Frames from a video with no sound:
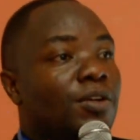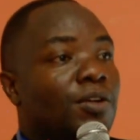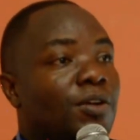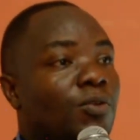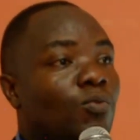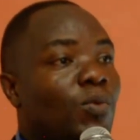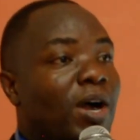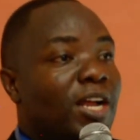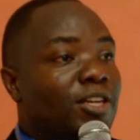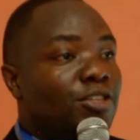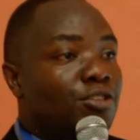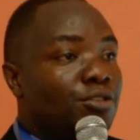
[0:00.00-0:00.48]

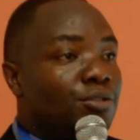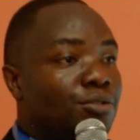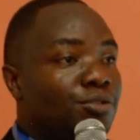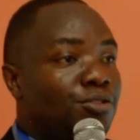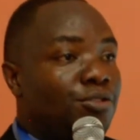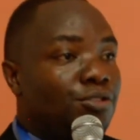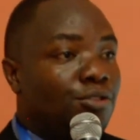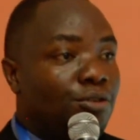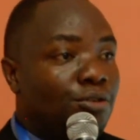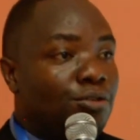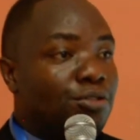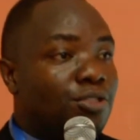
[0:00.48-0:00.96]
When you
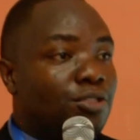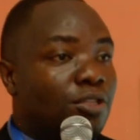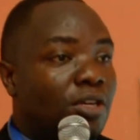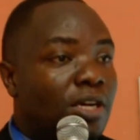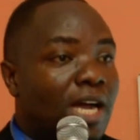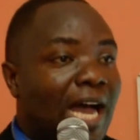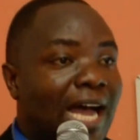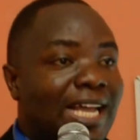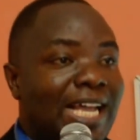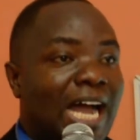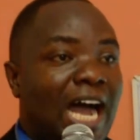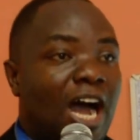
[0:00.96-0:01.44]
use
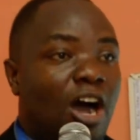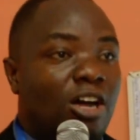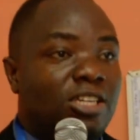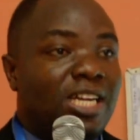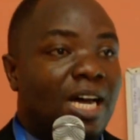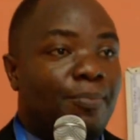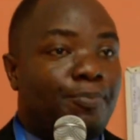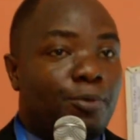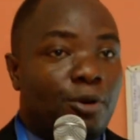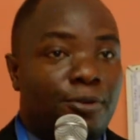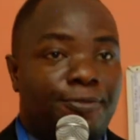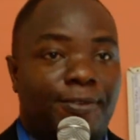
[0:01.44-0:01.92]
higher
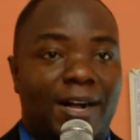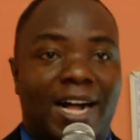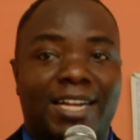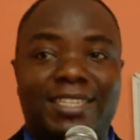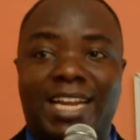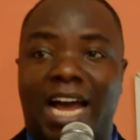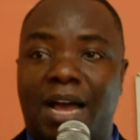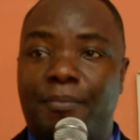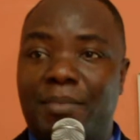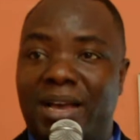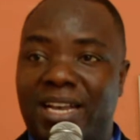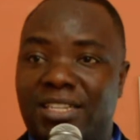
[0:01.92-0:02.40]
order profile
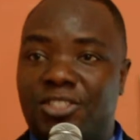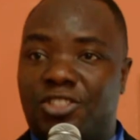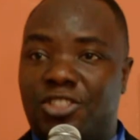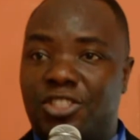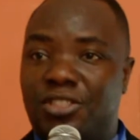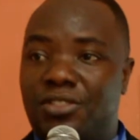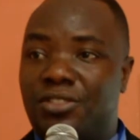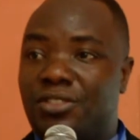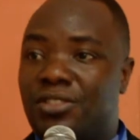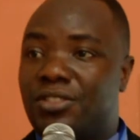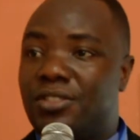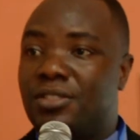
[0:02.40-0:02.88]

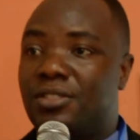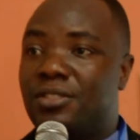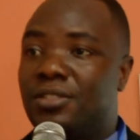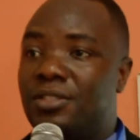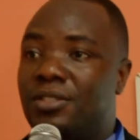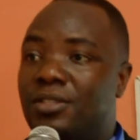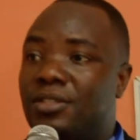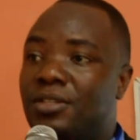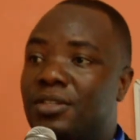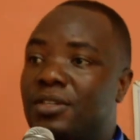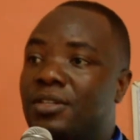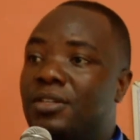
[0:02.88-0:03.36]
dimensions,
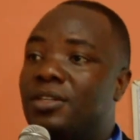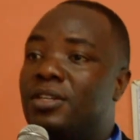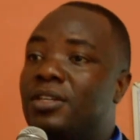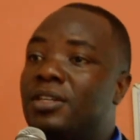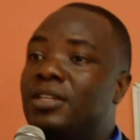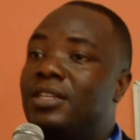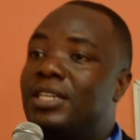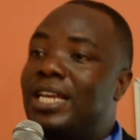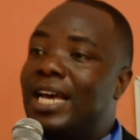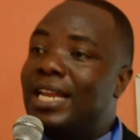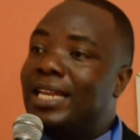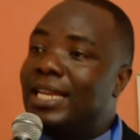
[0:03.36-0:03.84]

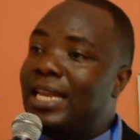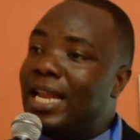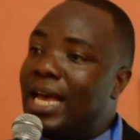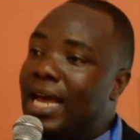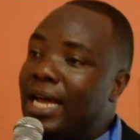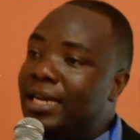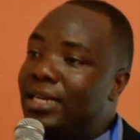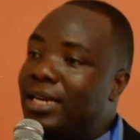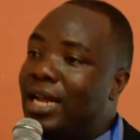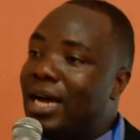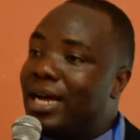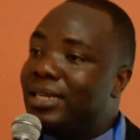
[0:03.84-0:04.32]
the
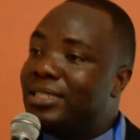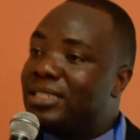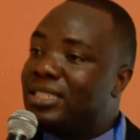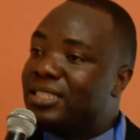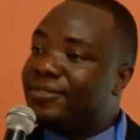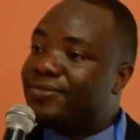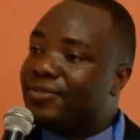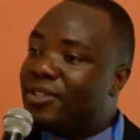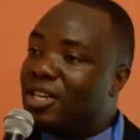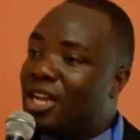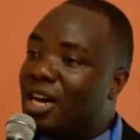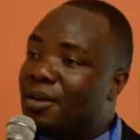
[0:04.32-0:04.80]
learner
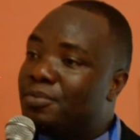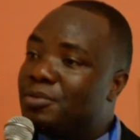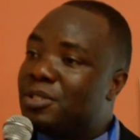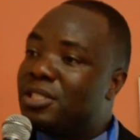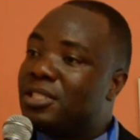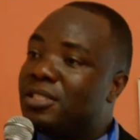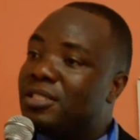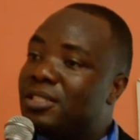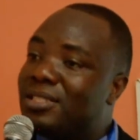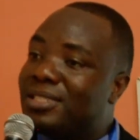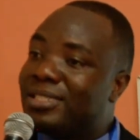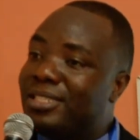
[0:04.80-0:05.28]
develops
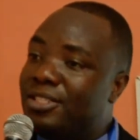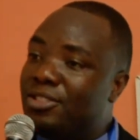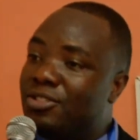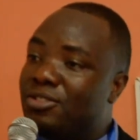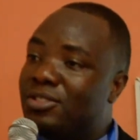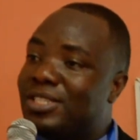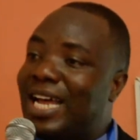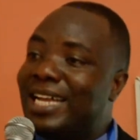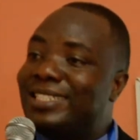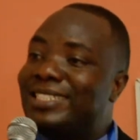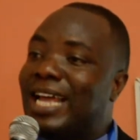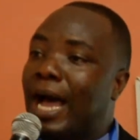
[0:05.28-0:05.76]
skills
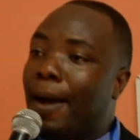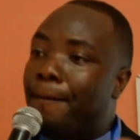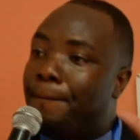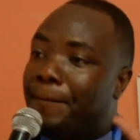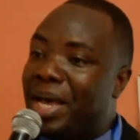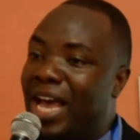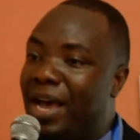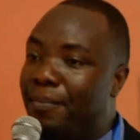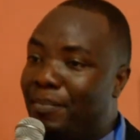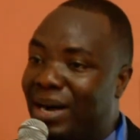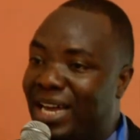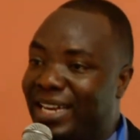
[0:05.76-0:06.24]
that are
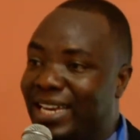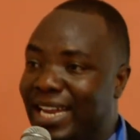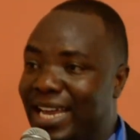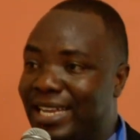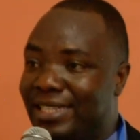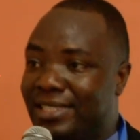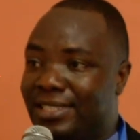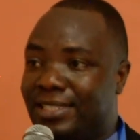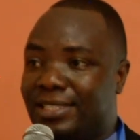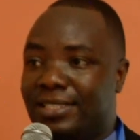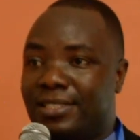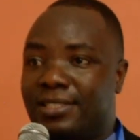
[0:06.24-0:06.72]

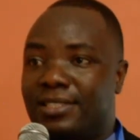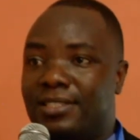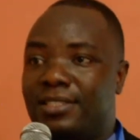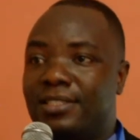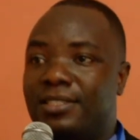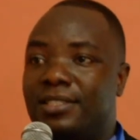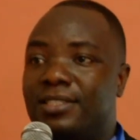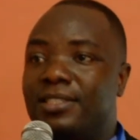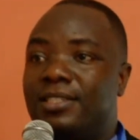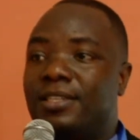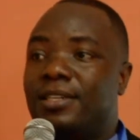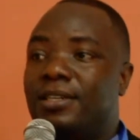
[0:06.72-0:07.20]
permanent.
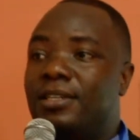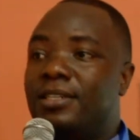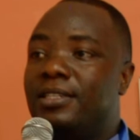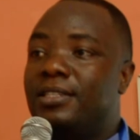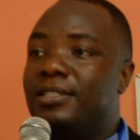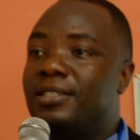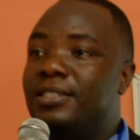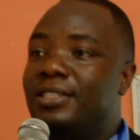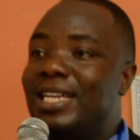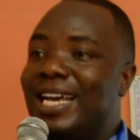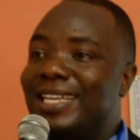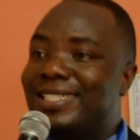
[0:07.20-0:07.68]

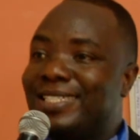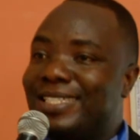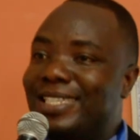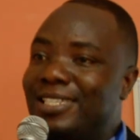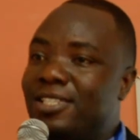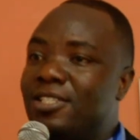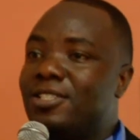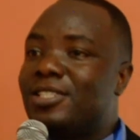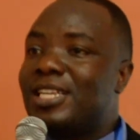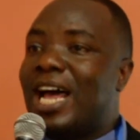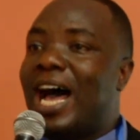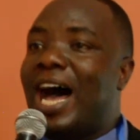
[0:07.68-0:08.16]
The
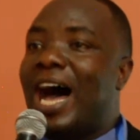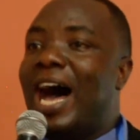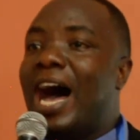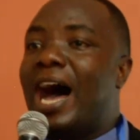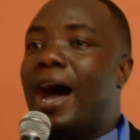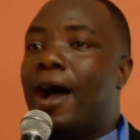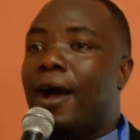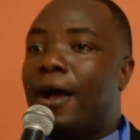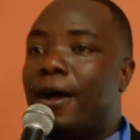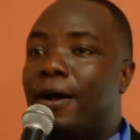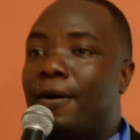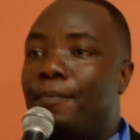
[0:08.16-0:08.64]
skills
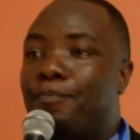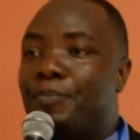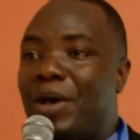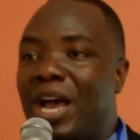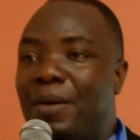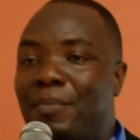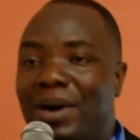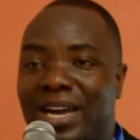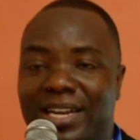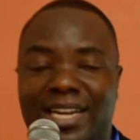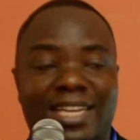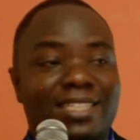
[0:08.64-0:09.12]
are
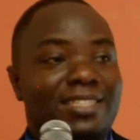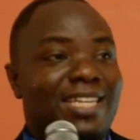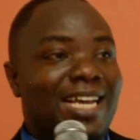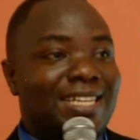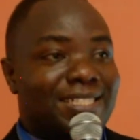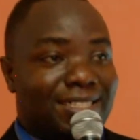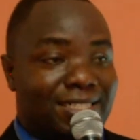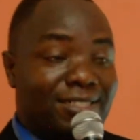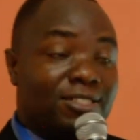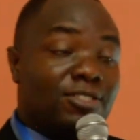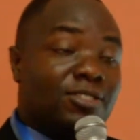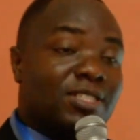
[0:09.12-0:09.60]
permanent. The
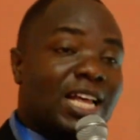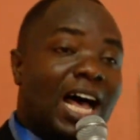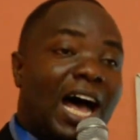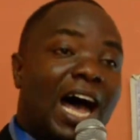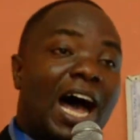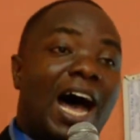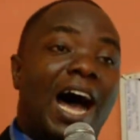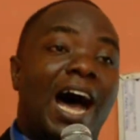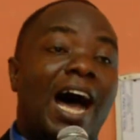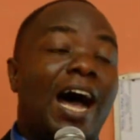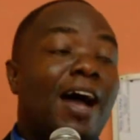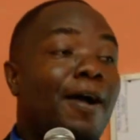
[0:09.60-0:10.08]
skills
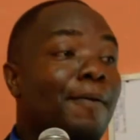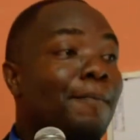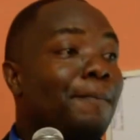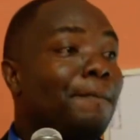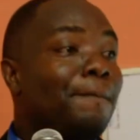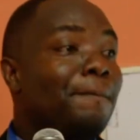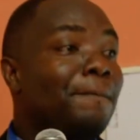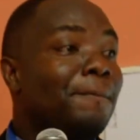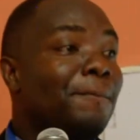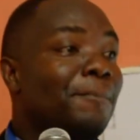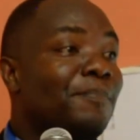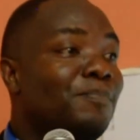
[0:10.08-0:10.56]
are
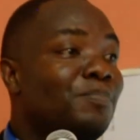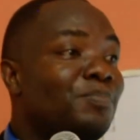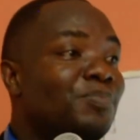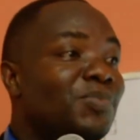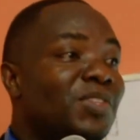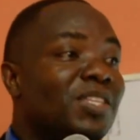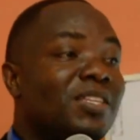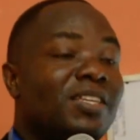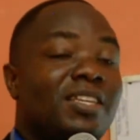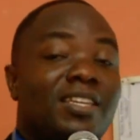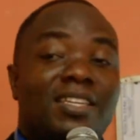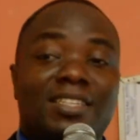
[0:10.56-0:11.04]

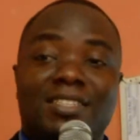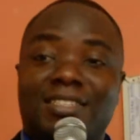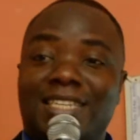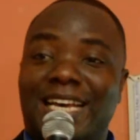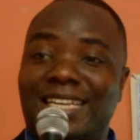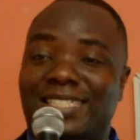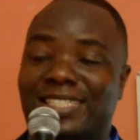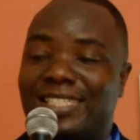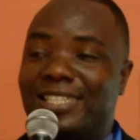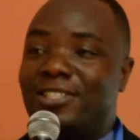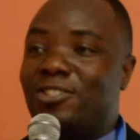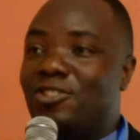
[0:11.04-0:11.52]
permanent. The
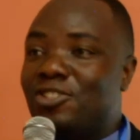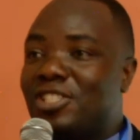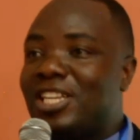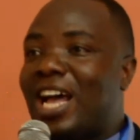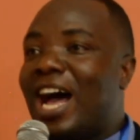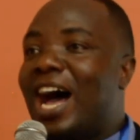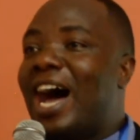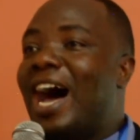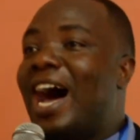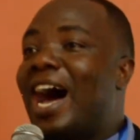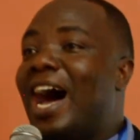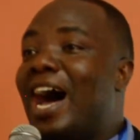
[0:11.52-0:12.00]
skills
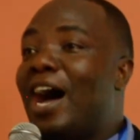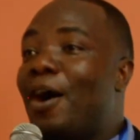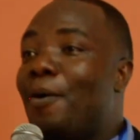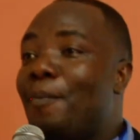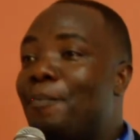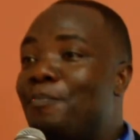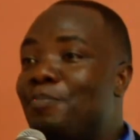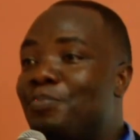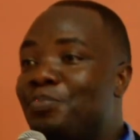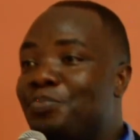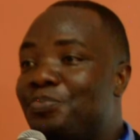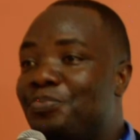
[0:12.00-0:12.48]
are
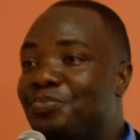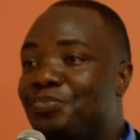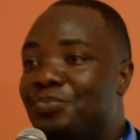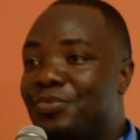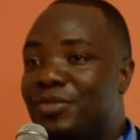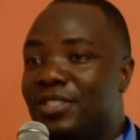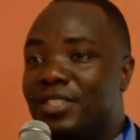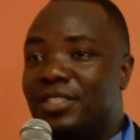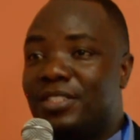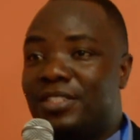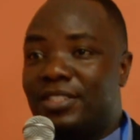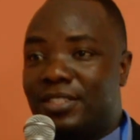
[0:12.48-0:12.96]

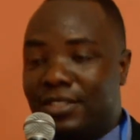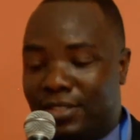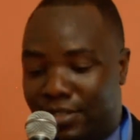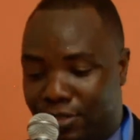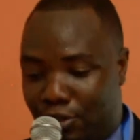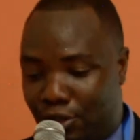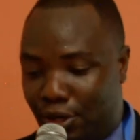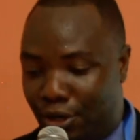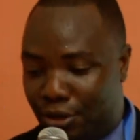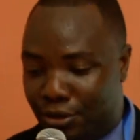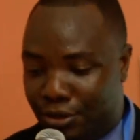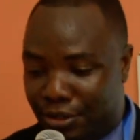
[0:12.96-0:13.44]
permanent.
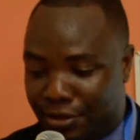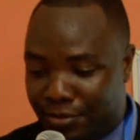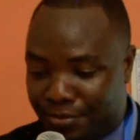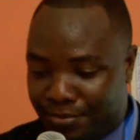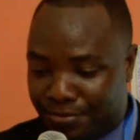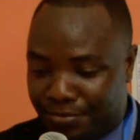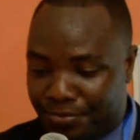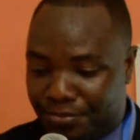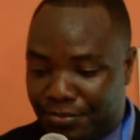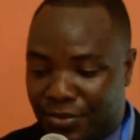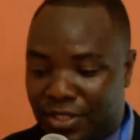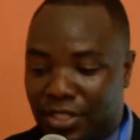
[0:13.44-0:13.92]
Good.
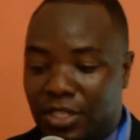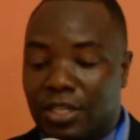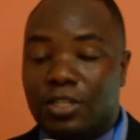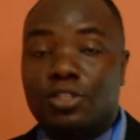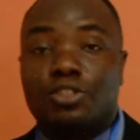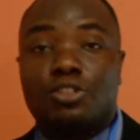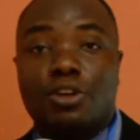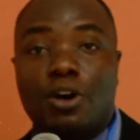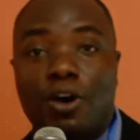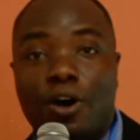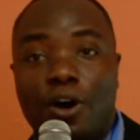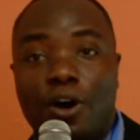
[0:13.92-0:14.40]
So,